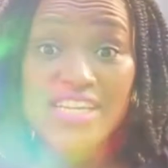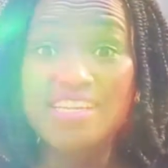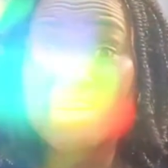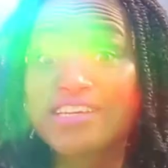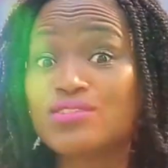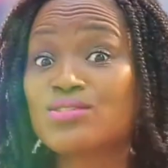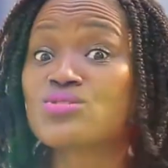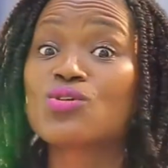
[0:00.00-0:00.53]

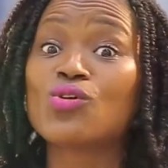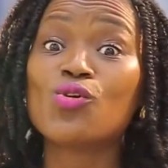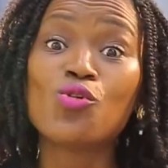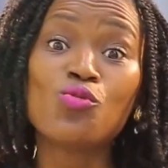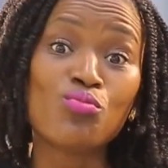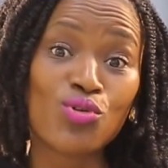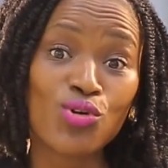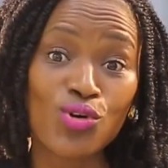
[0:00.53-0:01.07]
days
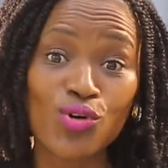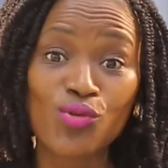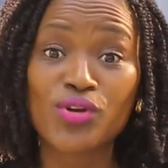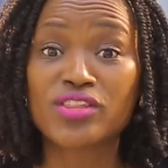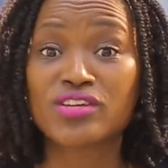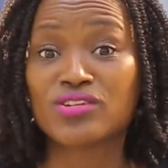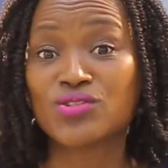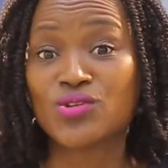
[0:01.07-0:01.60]
or more
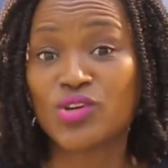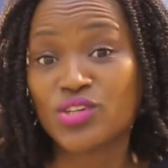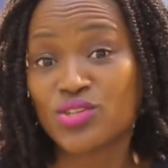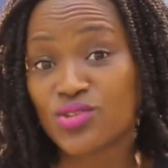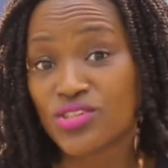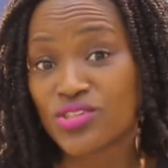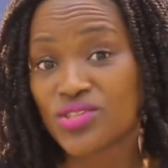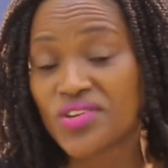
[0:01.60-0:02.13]
without going
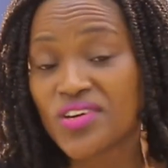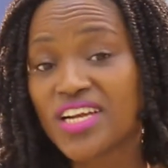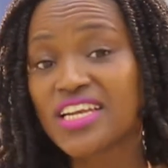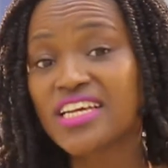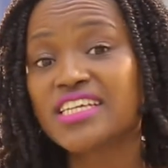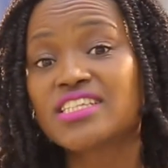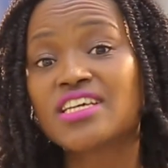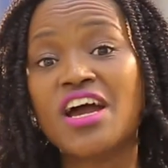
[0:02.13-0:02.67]
to the
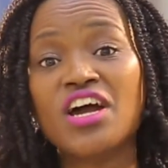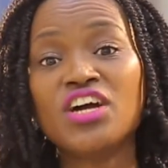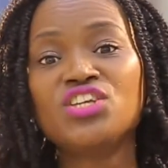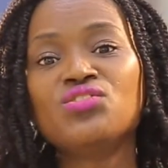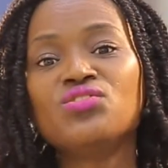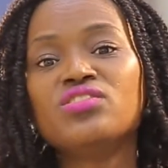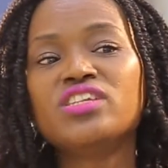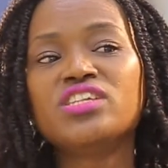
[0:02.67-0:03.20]
toilet,
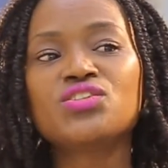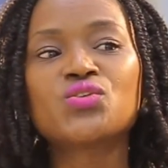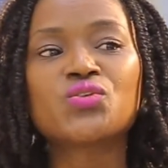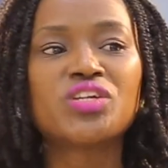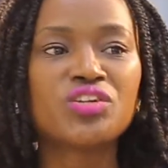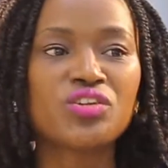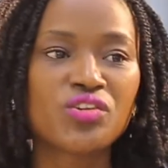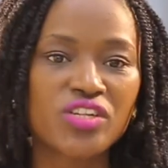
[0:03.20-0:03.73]
you need to
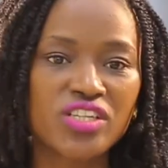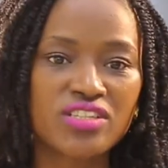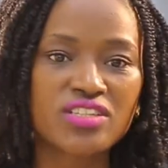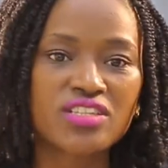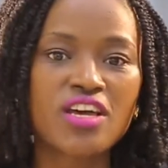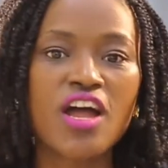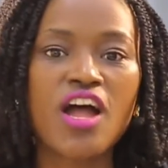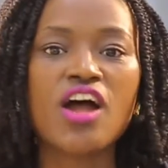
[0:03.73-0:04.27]

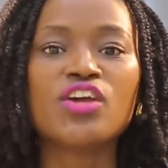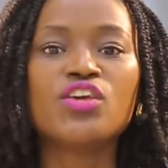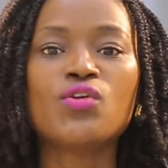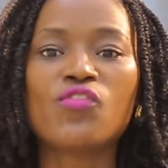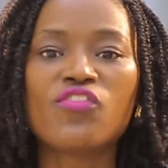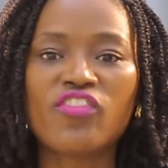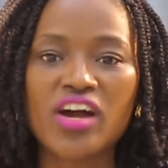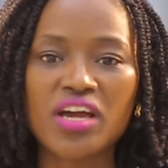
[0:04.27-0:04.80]
increase
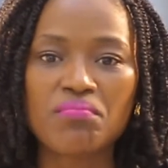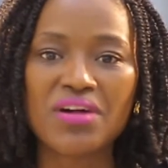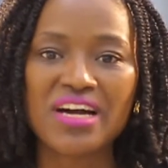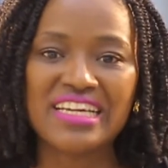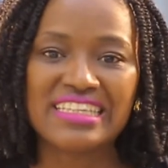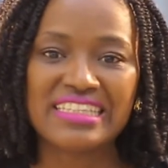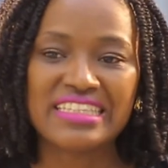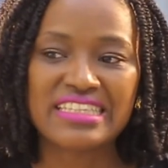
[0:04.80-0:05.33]
your fiber
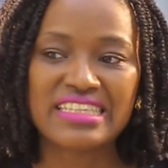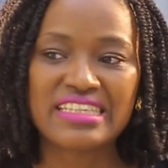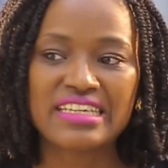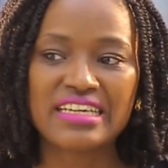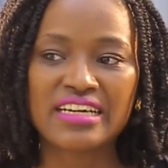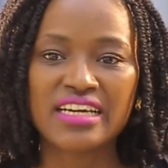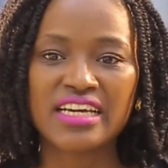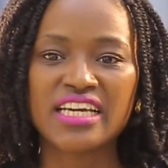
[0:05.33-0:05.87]

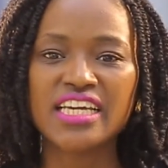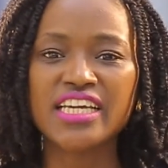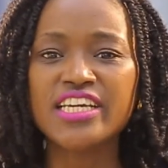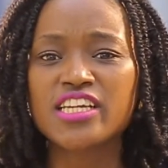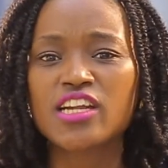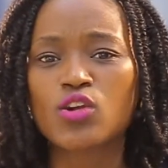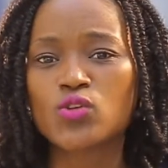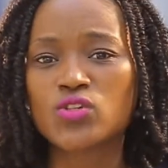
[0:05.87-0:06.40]
intake.
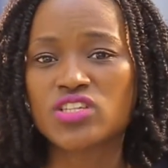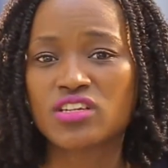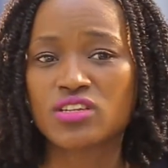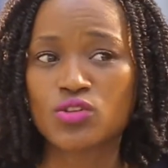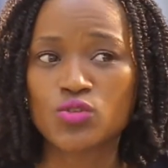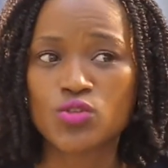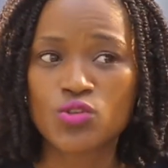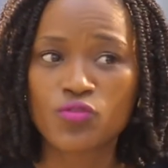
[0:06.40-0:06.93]
Eat lots
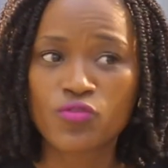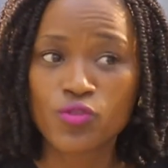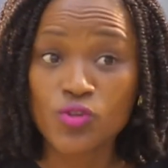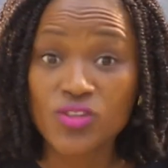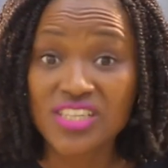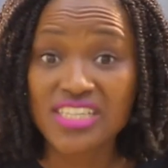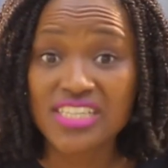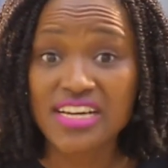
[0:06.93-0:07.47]
and lots of
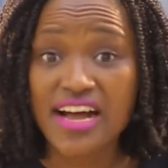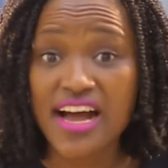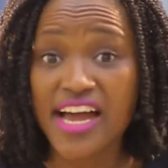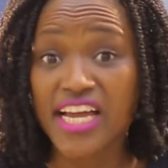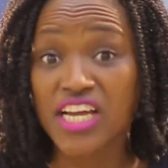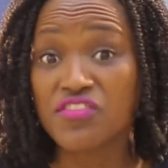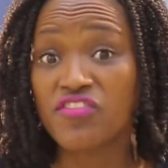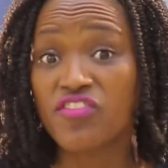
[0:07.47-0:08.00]
food that are
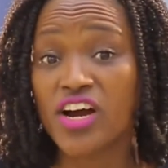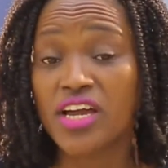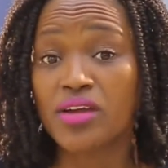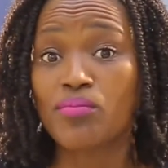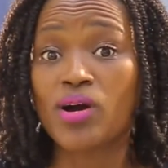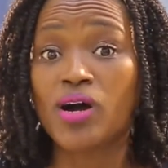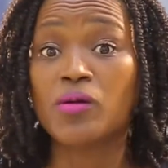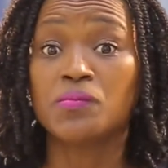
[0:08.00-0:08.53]
high in
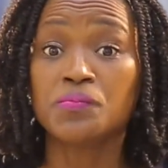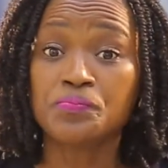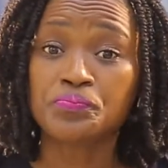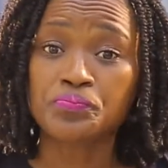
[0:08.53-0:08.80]
fiber.